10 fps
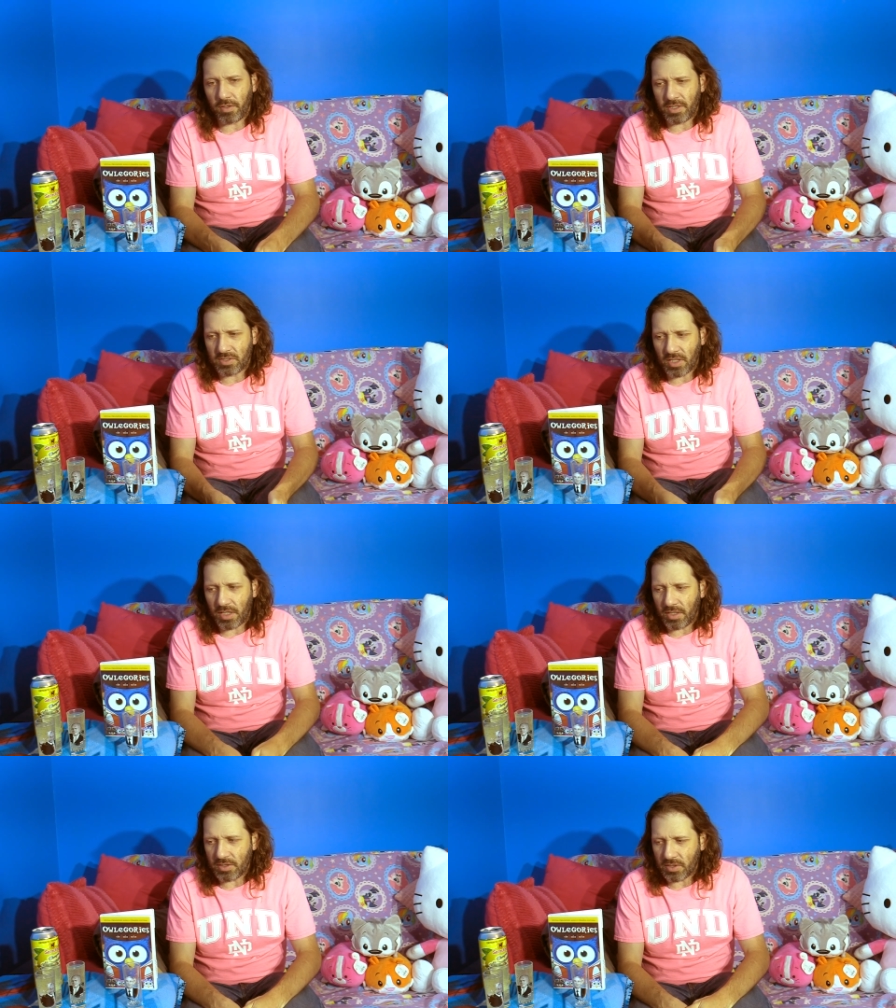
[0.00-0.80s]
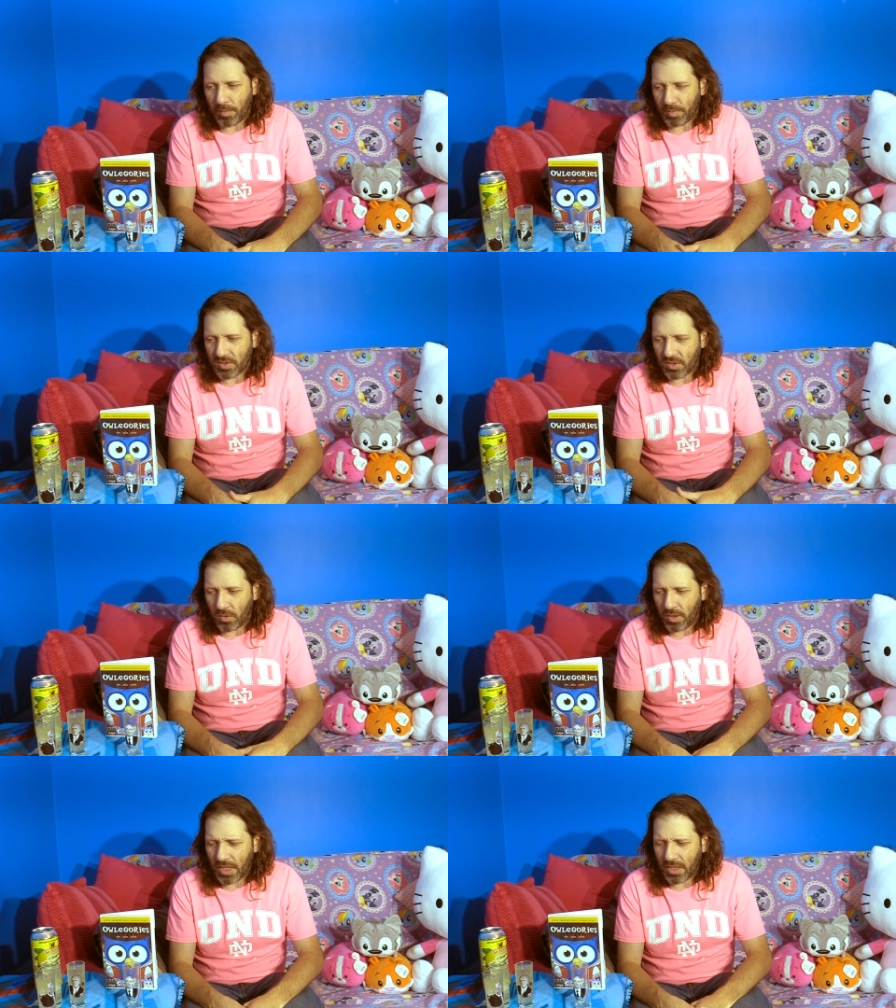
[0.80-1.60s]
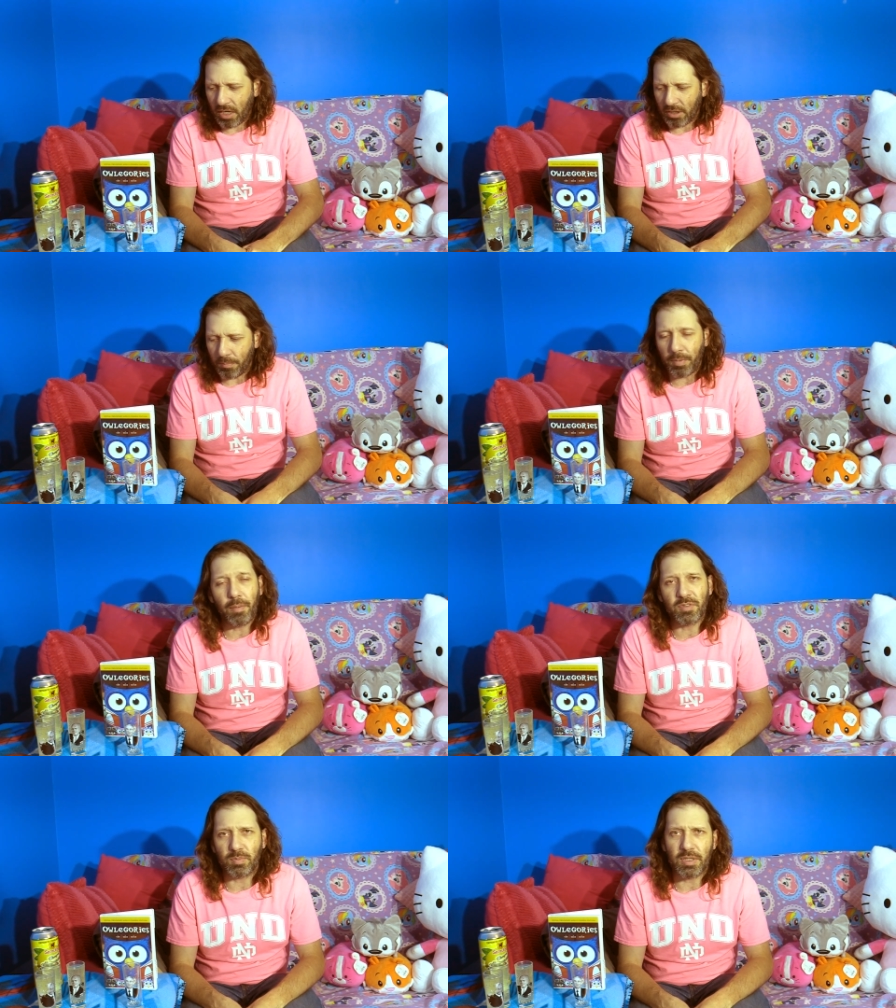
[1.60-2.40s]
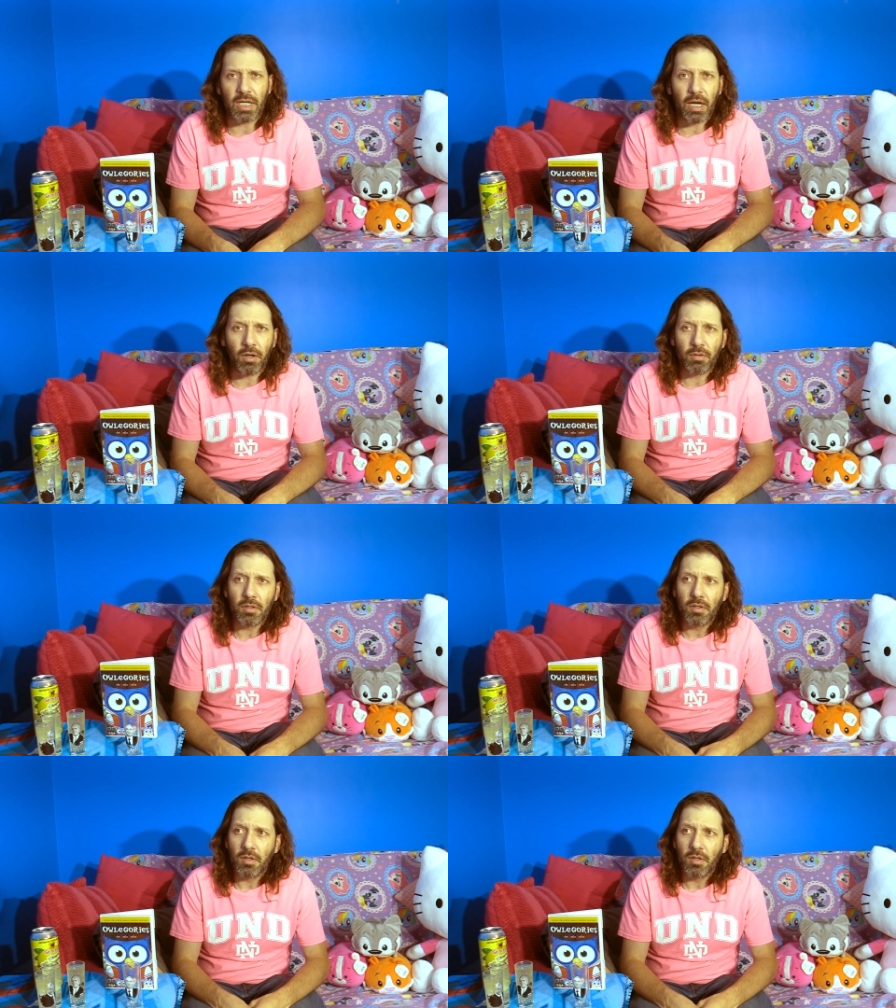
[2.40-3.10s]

at least not in this episode, and that kind of bums me out.